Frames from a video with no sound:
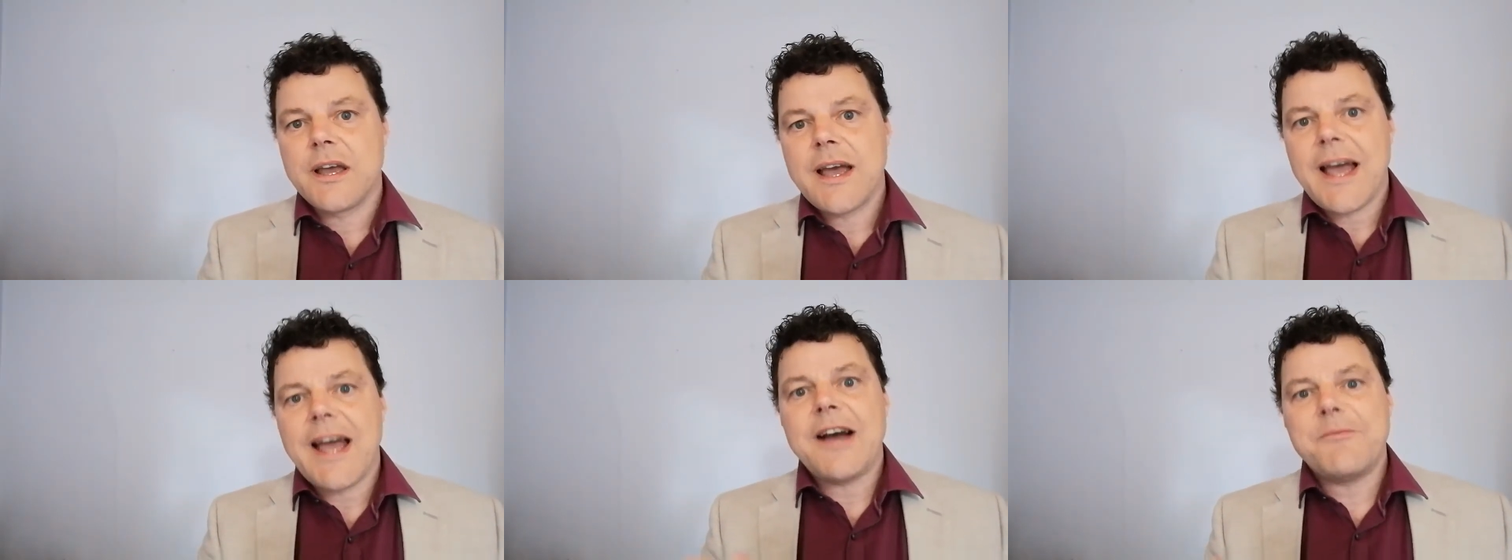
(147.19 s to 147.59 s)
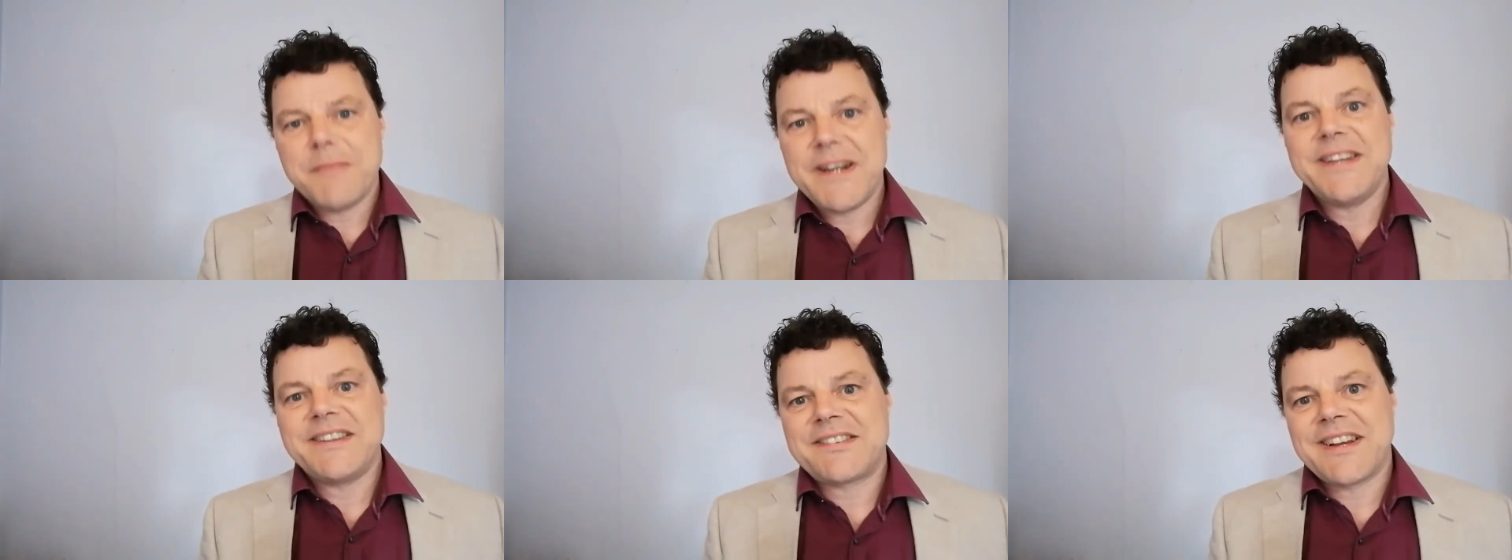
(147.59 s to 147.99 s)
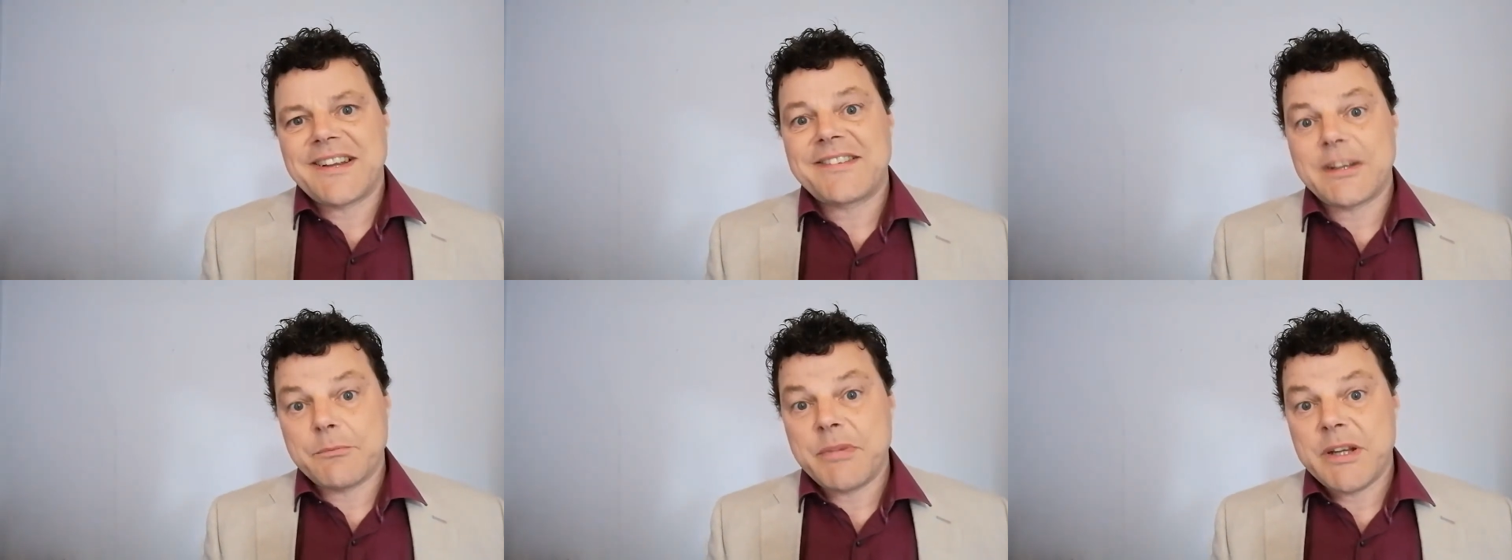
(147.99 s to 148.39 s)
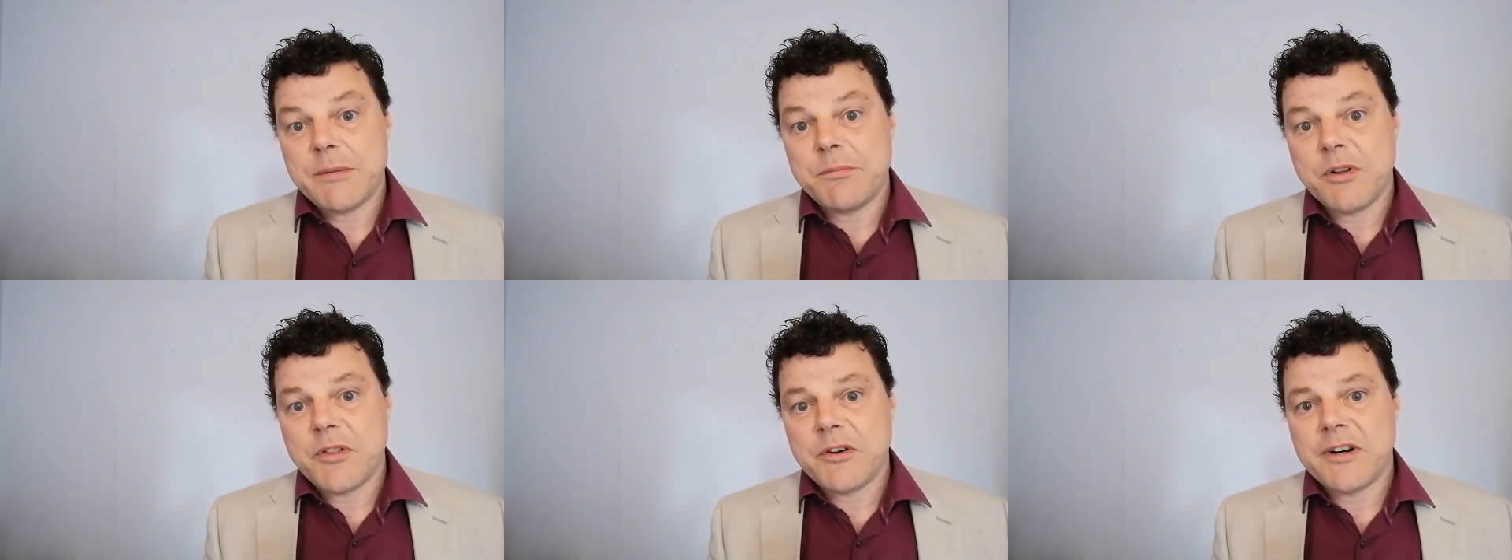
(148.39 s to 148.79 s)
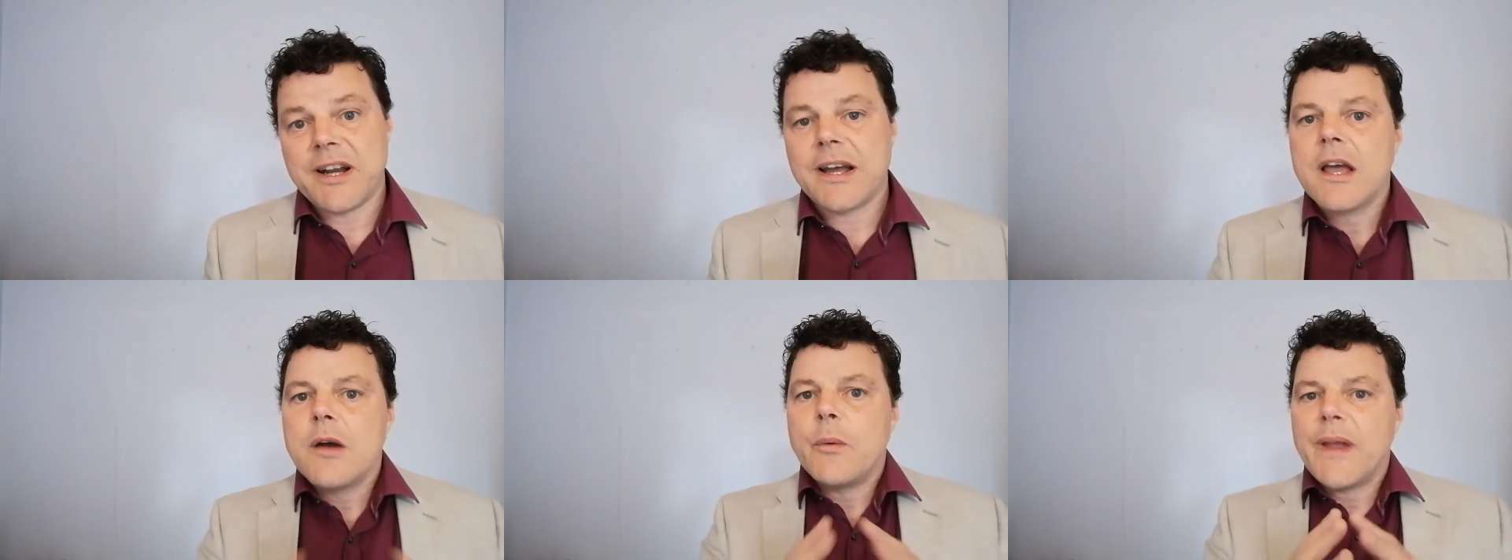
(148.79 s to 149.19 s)
how many dyslexic people there
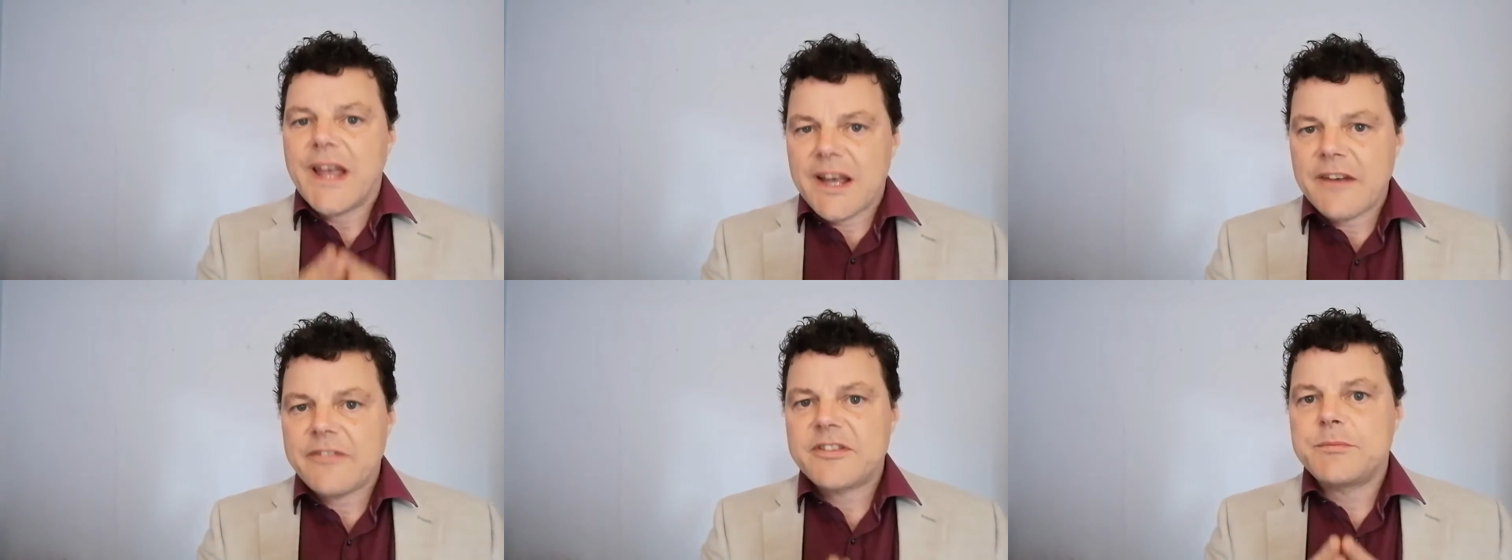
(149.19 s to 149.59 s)
are, we have